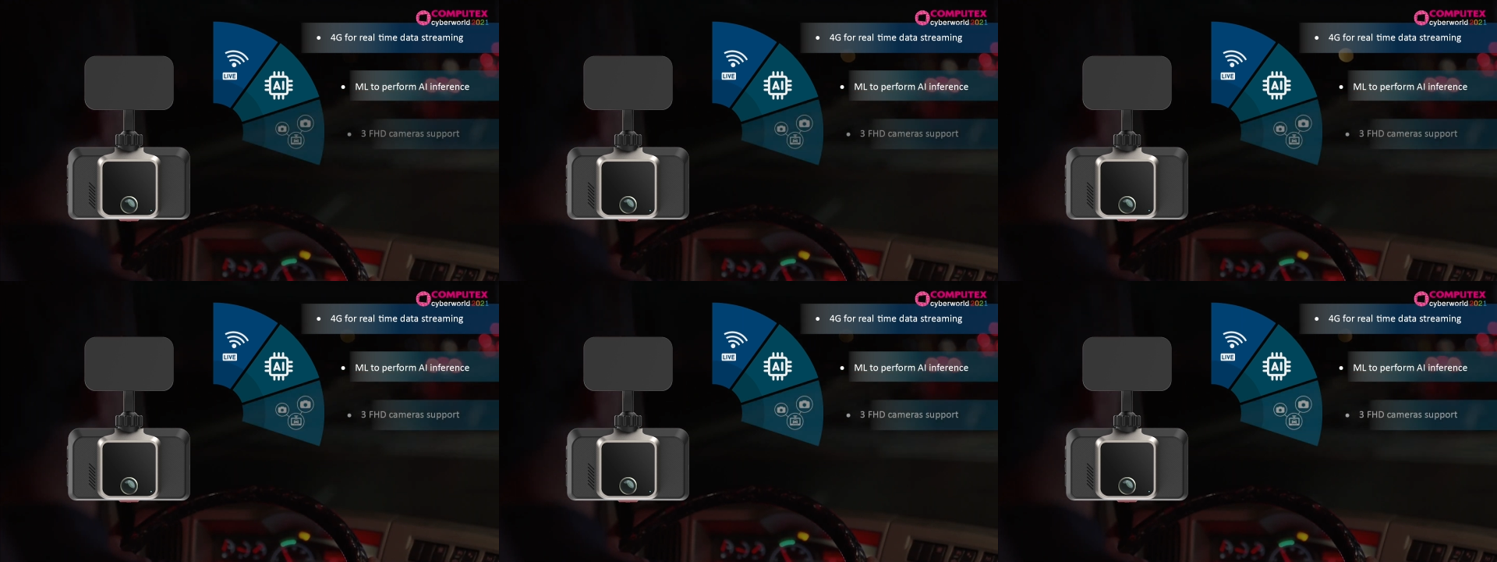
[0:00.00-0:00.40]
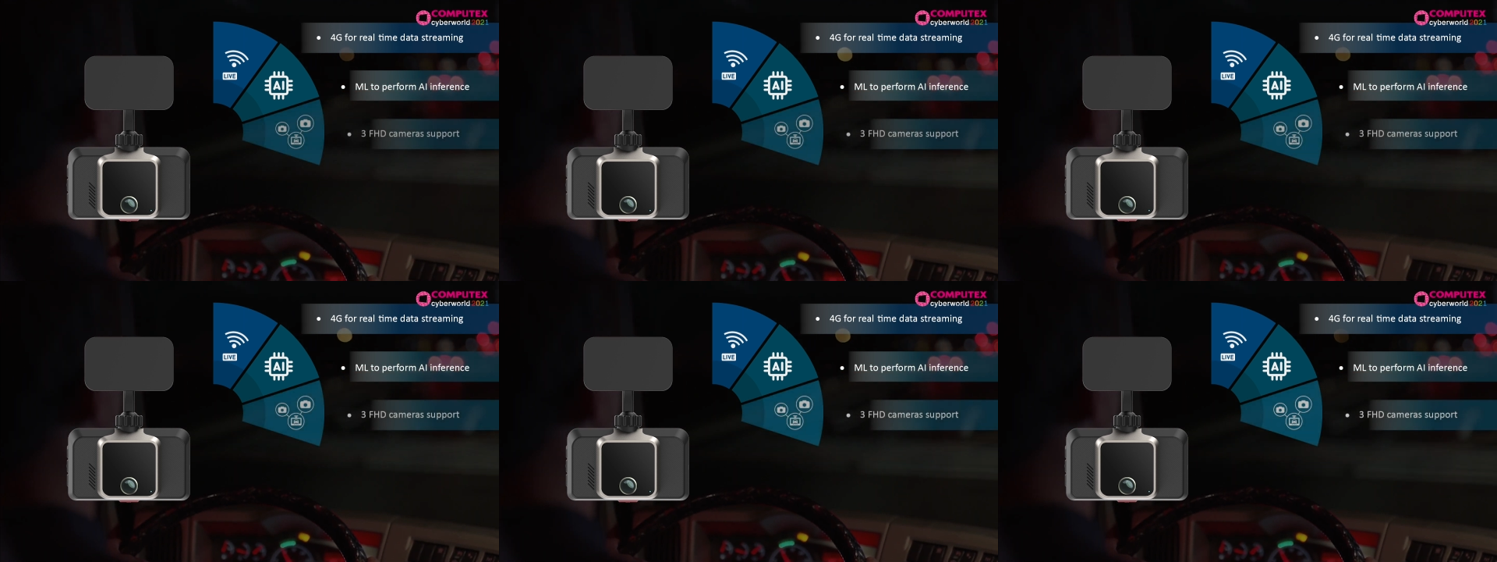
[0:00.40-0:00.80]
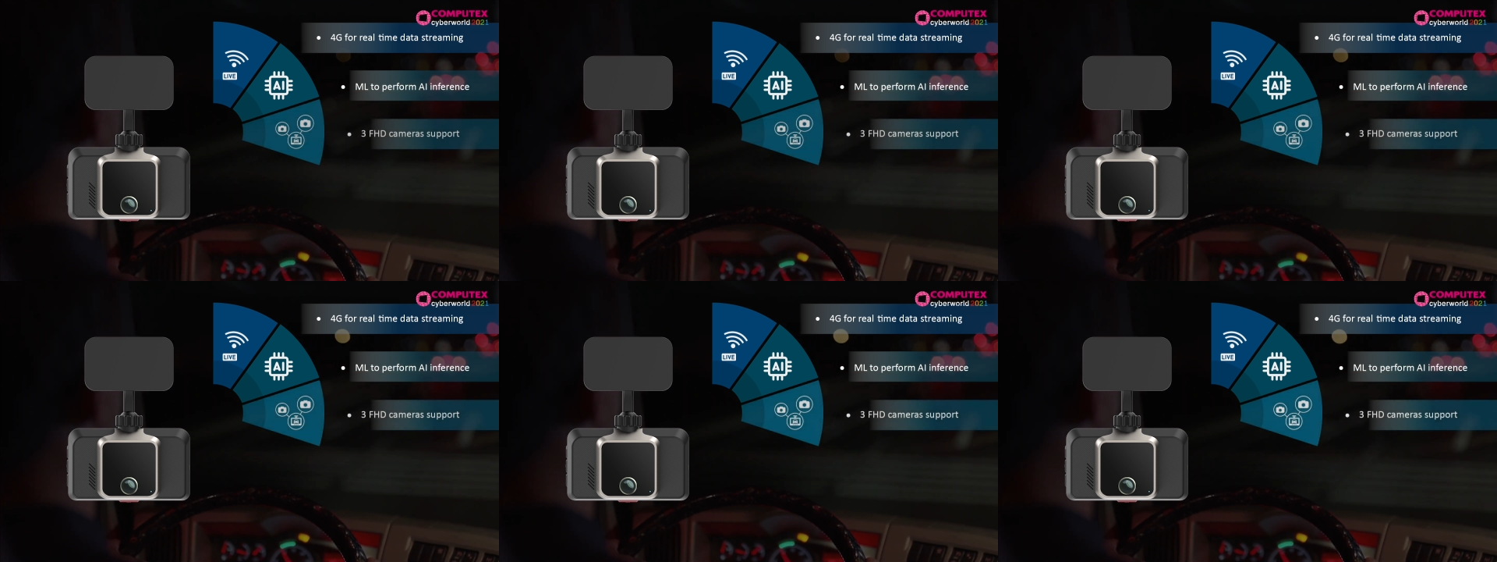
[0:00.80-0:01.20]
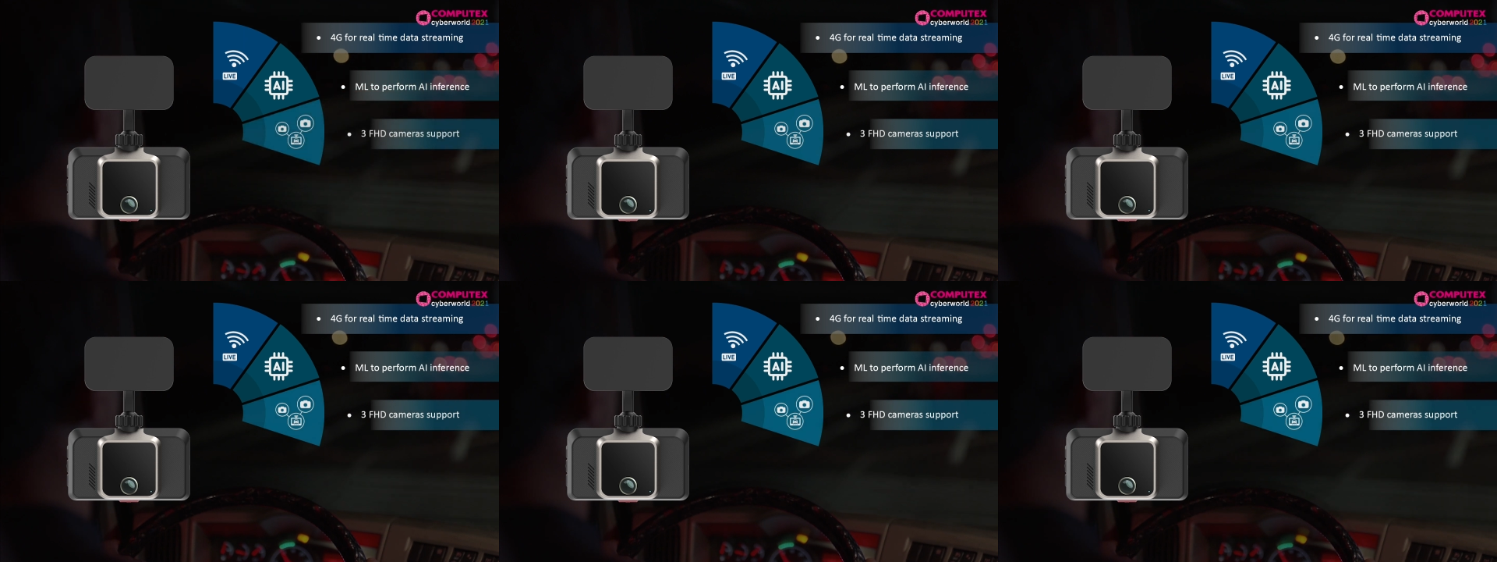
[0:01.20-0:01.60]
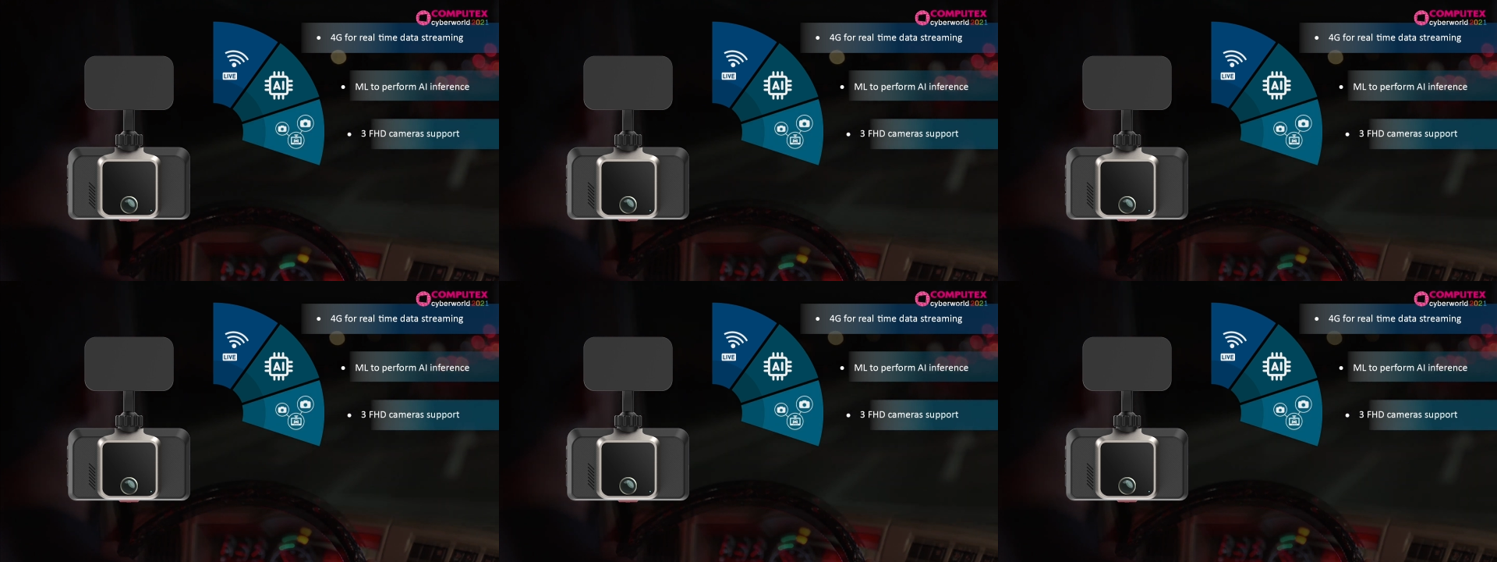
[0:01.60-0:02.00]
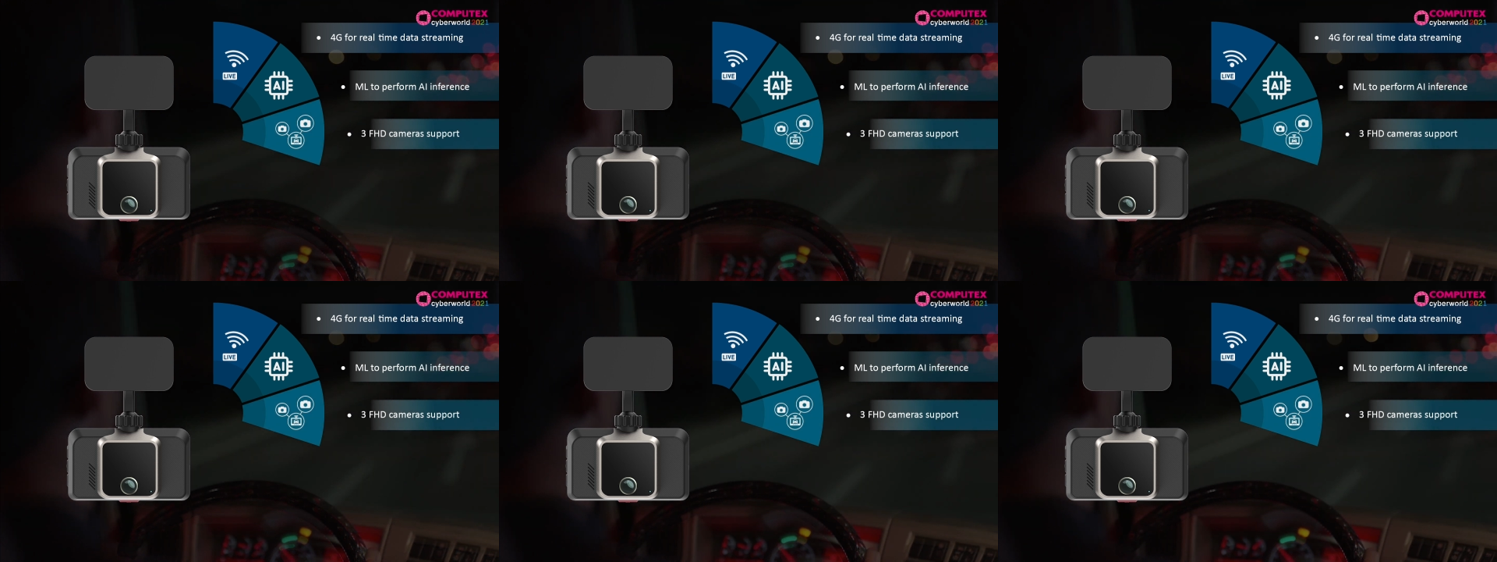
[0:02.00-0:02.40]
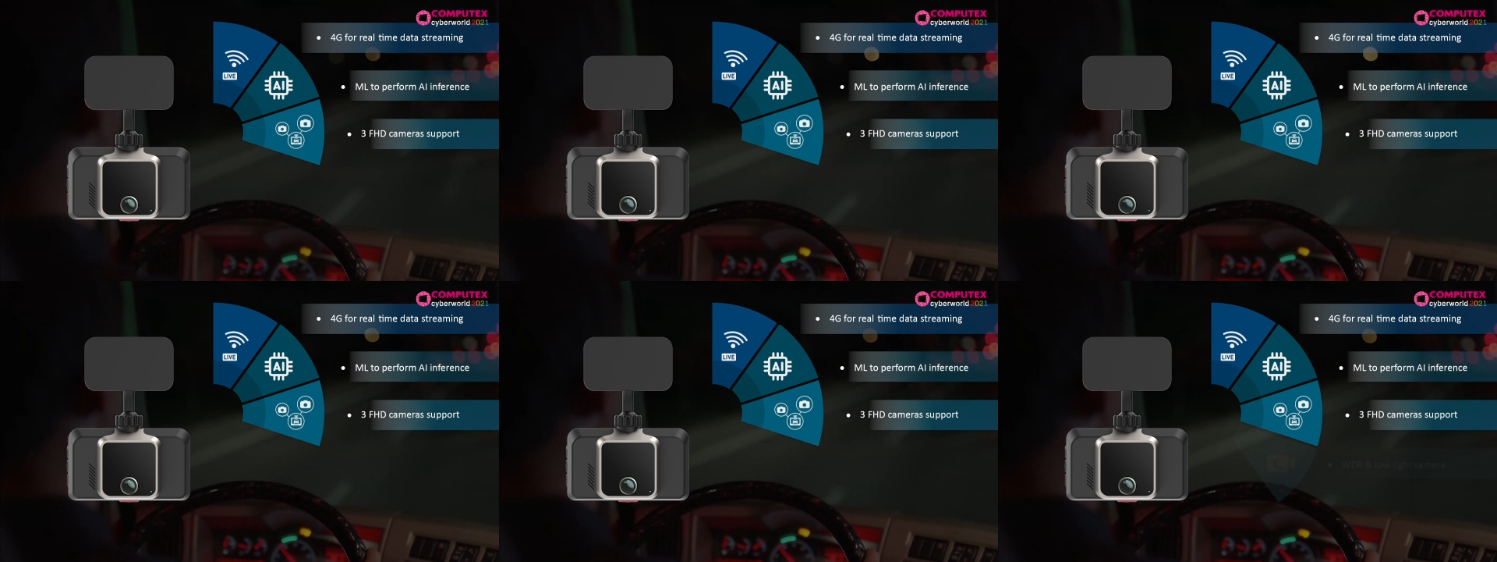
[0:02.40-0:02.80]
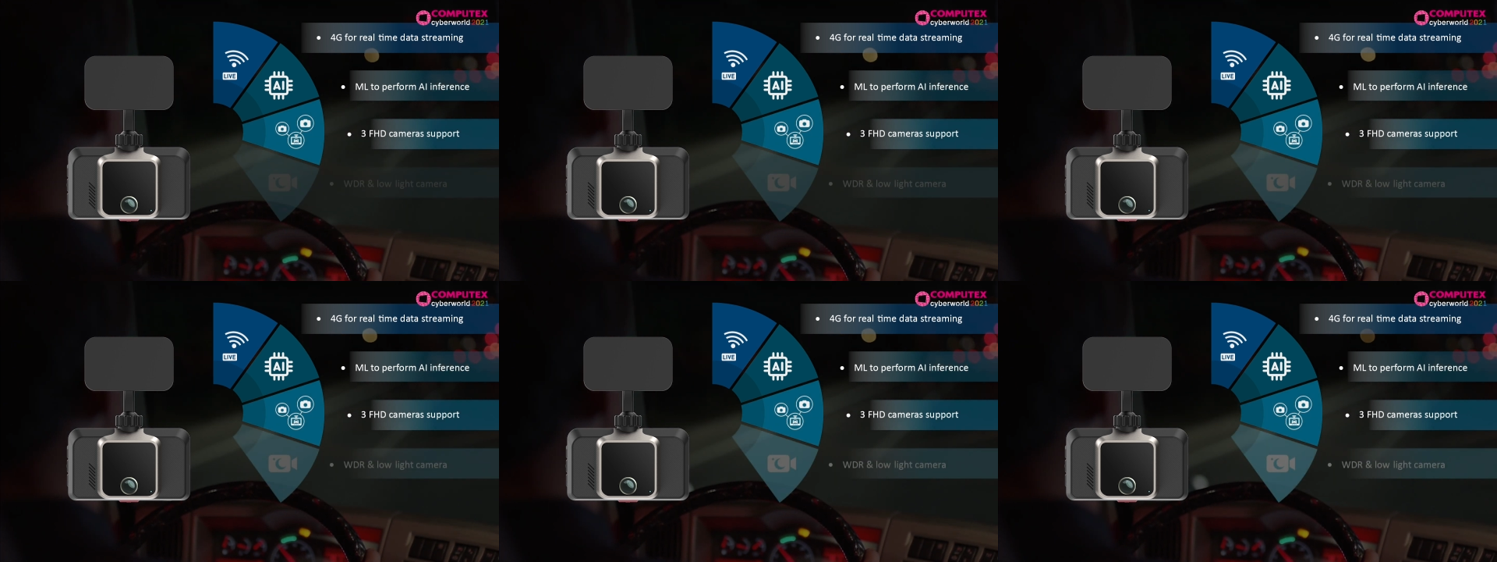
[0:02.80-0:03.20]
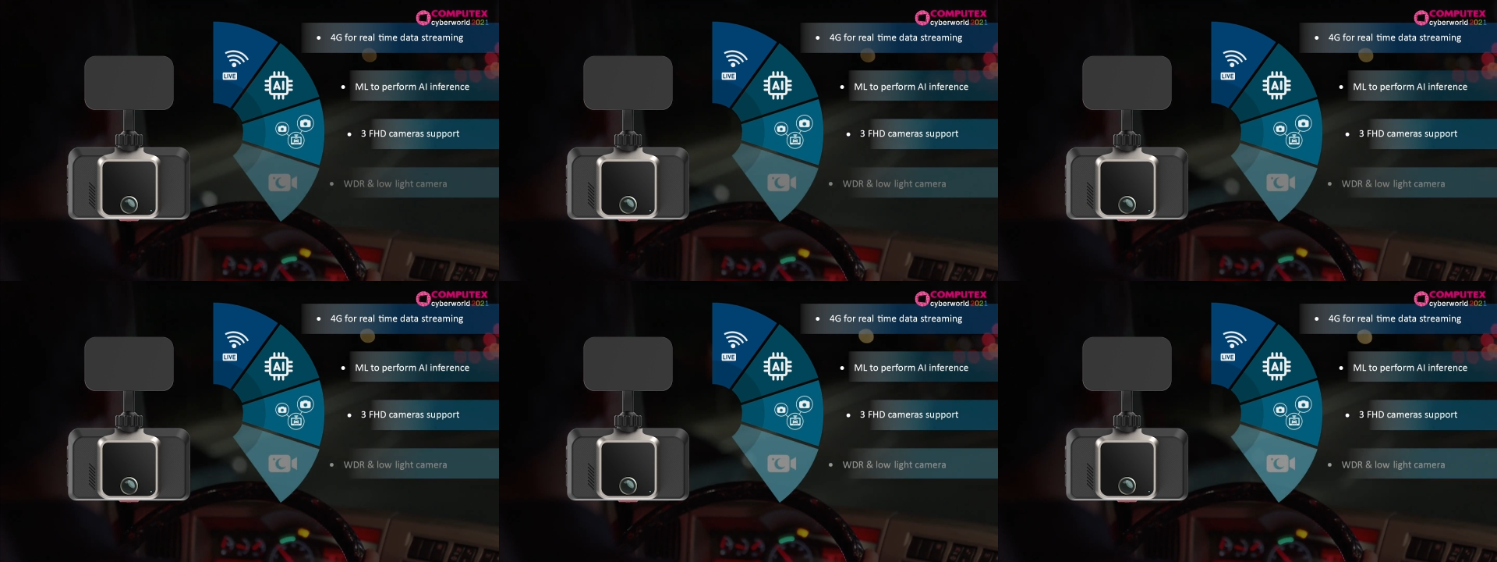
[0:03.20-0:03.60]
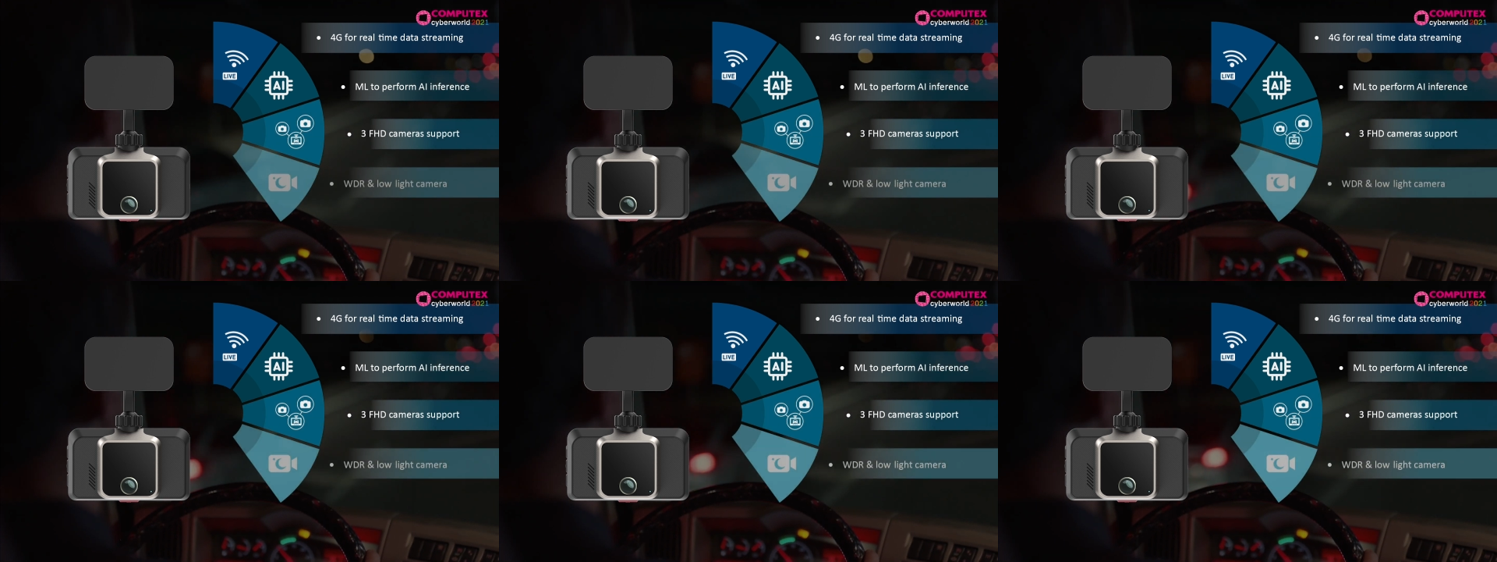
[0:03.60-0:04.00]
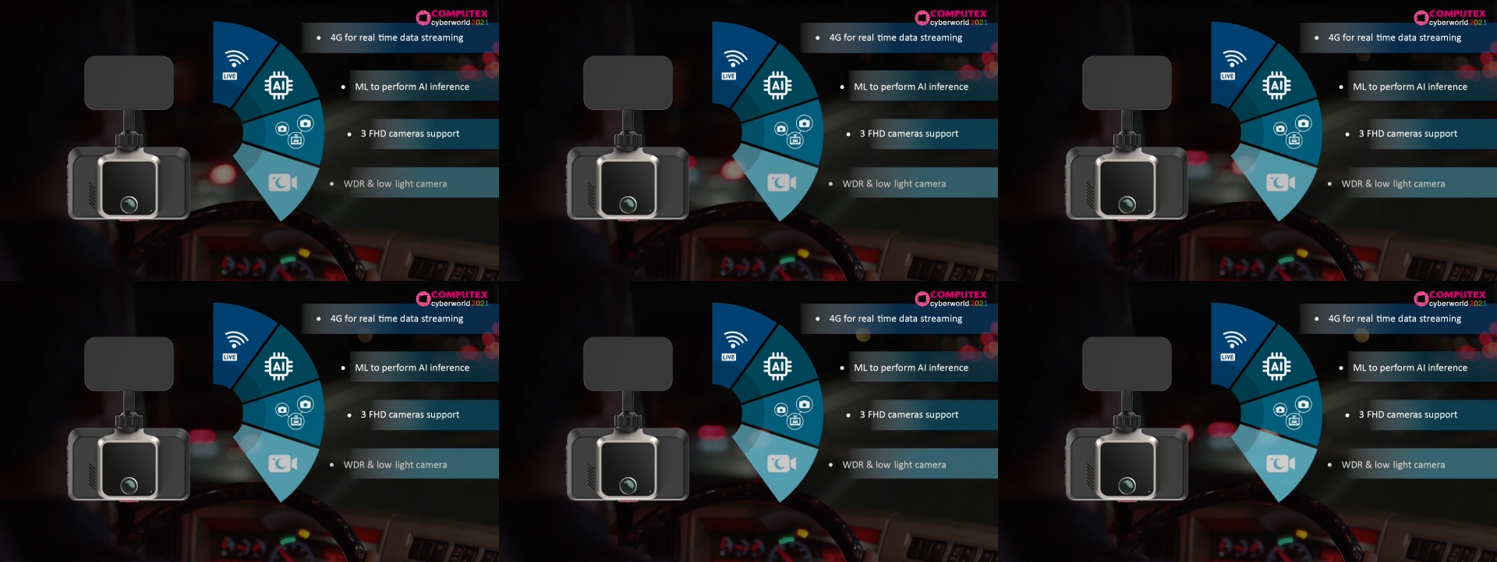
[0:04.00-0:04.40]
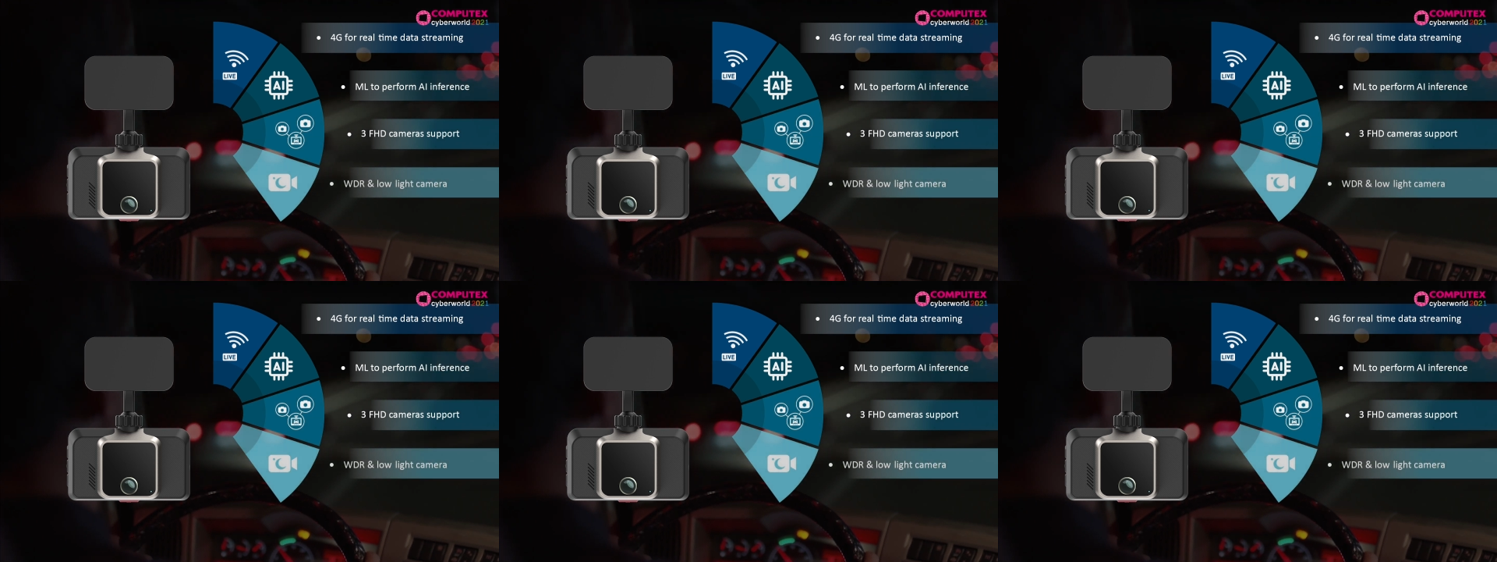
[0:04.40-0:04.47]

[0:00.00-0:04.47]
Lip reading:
No face is visible, so there are no lips to read.